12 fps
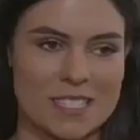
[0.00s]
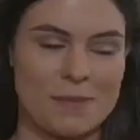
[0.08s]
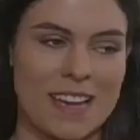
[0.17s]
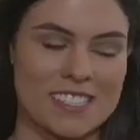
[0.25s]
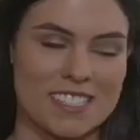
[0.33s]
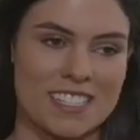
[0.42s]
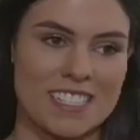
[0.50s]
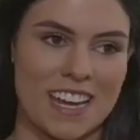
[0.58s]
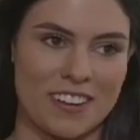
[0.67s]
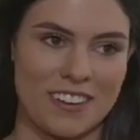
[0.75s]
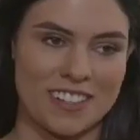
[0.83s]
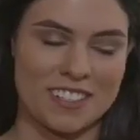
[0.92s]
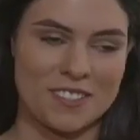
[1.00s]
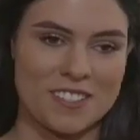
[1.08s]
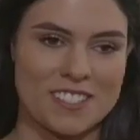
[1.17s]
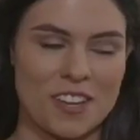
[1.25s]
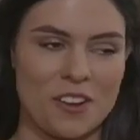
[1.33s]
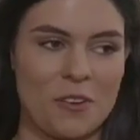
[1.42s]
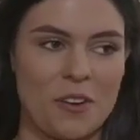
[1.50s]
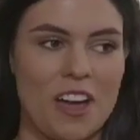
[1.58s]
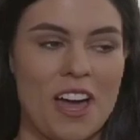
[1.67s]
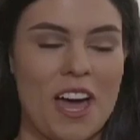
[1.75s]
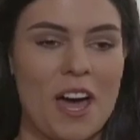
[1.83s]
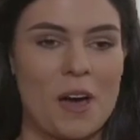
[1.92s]
especially decorating. So
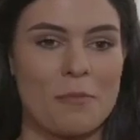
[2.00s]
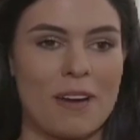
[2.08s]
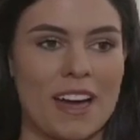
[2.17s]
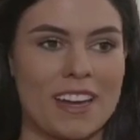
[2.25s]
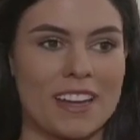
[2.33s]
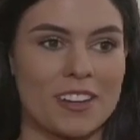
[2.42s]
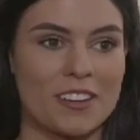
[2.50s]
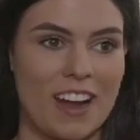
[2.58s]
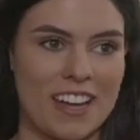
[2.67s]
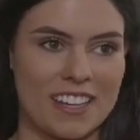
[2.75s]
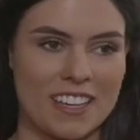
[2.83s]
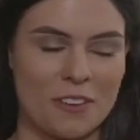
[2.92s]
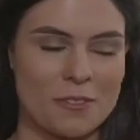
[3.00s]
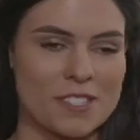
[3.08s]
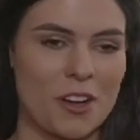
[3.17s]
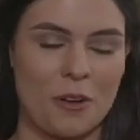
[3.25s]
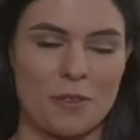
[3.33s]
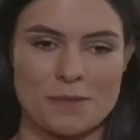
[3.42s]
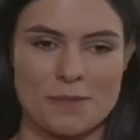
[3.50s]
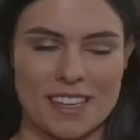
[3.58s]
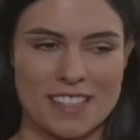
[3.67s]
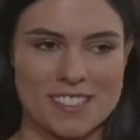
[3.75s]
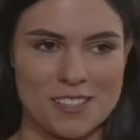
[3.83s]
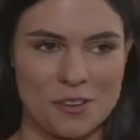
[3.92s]
my granny was always
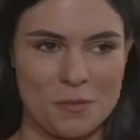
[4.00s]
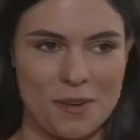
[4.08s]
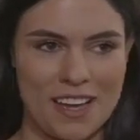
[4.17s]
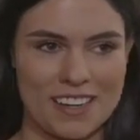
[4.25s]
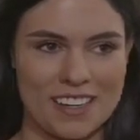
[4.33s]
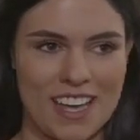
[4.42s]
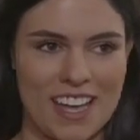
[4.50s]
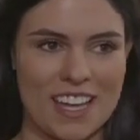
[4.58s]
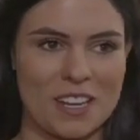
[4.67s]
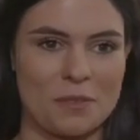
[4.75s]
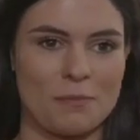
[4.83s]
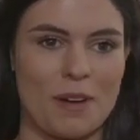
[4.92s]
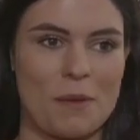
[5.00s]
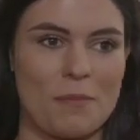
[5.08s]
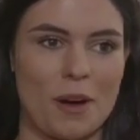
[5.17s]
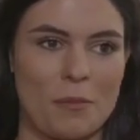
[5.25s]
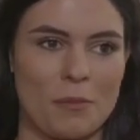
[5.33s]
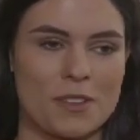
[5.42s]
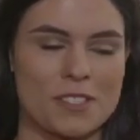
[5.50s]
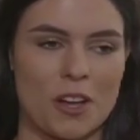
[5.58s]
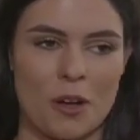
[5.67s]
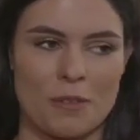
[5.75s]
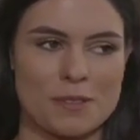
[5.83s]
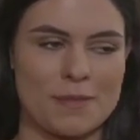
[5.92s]
making soda bread and my mum was
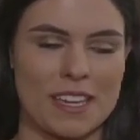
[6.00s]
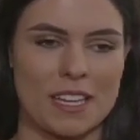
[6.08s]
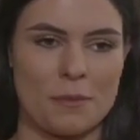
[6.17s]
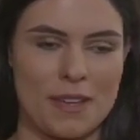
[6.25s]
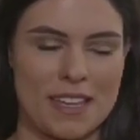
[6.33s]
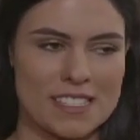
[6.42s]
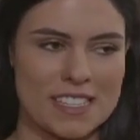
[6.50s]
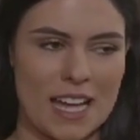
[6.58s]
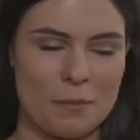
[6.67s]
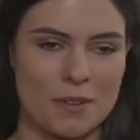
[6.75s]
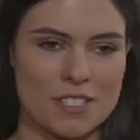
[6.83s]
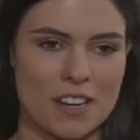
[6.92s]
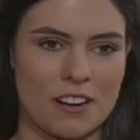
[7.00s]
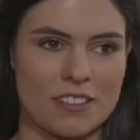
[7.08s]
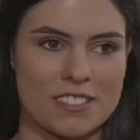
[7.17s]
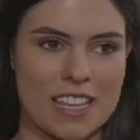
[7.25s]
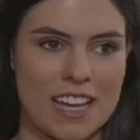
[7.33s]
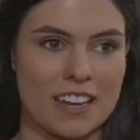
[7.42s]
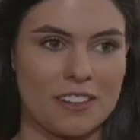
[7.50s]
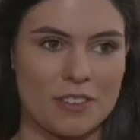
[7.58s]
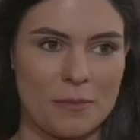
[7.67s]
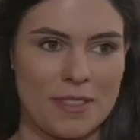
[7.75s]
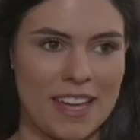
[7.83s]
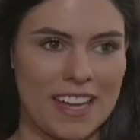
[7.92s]
always making amazing apple tarts. And
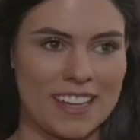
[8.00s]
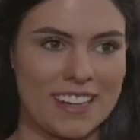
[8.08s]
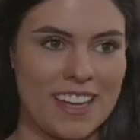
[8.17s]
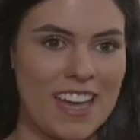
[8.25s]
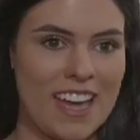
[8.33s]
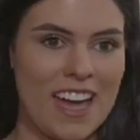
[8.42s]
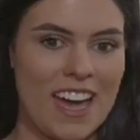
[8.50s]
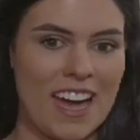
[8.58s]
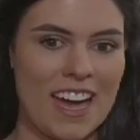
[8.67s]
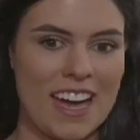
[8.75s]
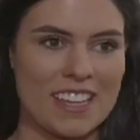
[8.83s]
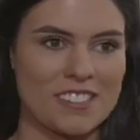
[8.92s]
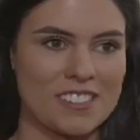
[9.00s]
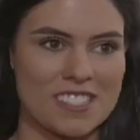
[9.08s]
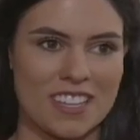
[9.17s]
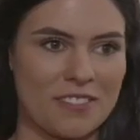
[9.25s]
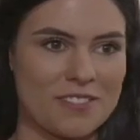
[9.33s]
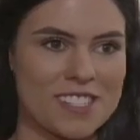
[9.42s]
from then, I just